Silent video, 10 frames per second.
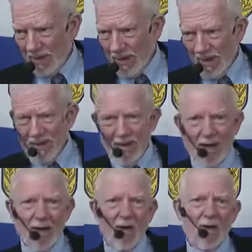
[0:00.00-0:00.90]
And you
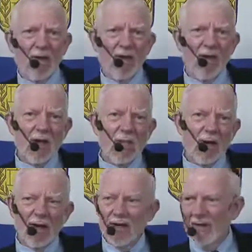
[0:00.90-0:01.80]
can't hardly think
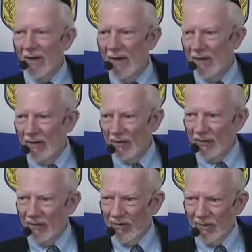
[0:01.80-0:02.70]
about anything
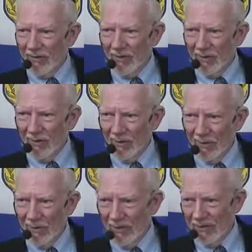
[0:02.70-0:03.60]
else
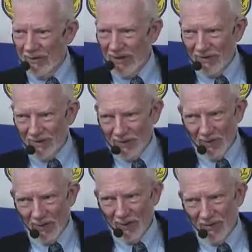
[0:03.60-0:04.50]
when you're in that
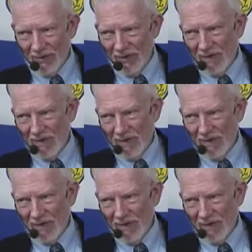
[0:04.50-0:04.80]
situation.